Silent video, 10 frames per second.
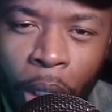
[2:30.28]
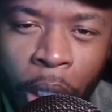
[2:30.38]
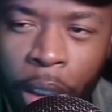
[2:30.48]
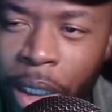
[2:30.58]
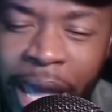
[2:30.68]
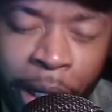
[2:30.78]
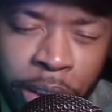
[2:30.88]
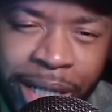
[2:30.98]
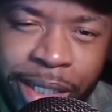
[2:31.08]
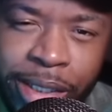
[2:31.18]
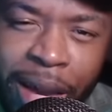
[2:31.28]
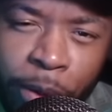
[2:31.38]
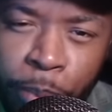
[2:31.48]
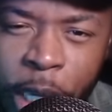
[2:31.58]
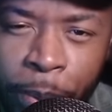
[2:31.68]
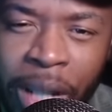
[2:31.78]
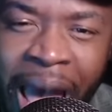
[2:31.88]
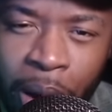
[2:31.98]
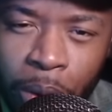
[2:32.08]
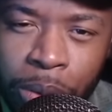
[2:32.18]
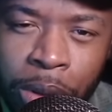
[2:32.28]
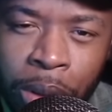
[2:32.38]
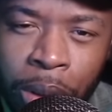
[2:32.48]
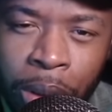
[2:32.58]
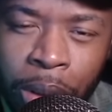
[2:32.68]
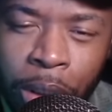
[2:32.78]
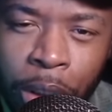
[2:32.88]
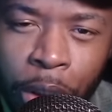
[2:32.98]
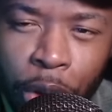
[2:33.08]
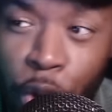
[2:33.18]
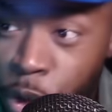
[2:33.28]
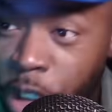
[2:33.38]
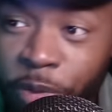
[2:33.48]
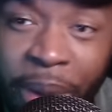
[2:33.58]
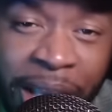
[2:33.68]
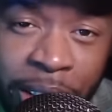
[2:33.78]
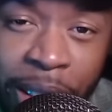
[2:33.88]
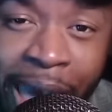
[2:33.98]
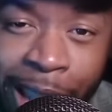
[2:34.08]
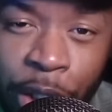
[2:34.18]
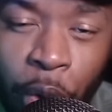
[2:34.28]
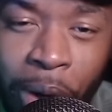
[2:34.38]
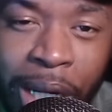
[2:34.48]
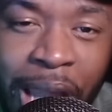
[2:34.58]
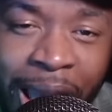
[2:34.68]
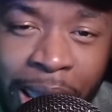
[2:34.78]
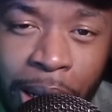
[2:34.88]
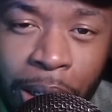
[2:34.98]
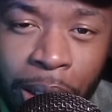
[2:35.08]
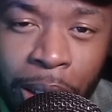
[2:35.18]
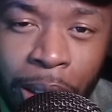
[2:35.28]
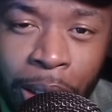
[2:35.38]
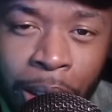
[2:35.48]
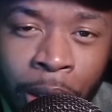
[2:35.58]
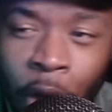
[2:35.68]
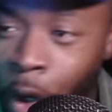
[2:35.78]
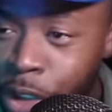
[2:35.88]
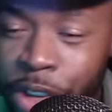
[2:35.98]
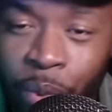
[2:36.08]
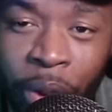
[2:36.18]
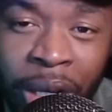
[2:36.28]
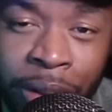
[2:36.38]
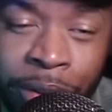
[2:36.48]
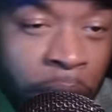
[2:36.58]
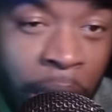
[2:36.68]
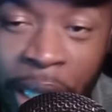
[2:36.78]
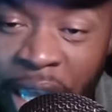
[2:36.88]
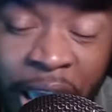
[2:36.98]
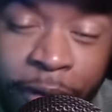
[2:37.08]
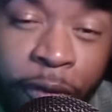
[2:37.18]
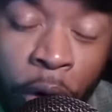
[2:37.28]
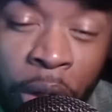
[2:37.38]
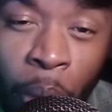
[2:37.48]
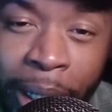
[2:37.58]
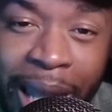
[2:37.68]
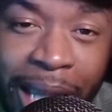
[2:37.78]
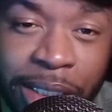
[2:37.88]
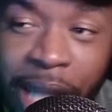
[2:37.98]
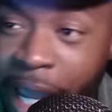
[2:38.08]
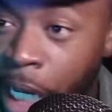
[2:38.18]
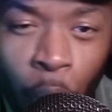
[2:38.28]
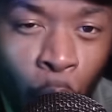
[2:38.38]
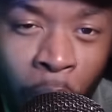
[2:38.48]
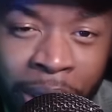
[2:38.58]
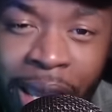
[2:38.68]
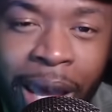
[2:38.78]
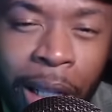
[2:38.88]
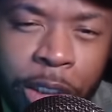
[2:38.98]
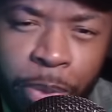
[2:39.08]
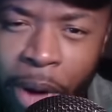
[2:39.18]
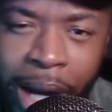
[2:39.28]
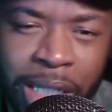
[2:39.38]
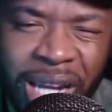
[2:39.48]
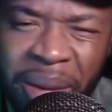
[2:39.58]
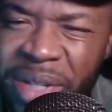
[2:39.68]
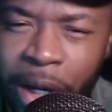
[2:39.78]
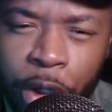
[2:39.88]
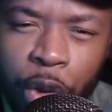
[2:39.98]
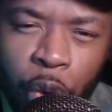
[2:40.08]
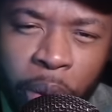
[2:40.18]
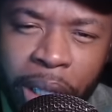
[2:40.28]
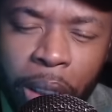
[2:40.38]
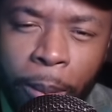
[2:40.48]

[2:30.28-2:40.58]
The Lakers had 7 people out. You should have basically had the green light. Austin Reeves, he had 41 last night. What the hell is Bronny James out here doing?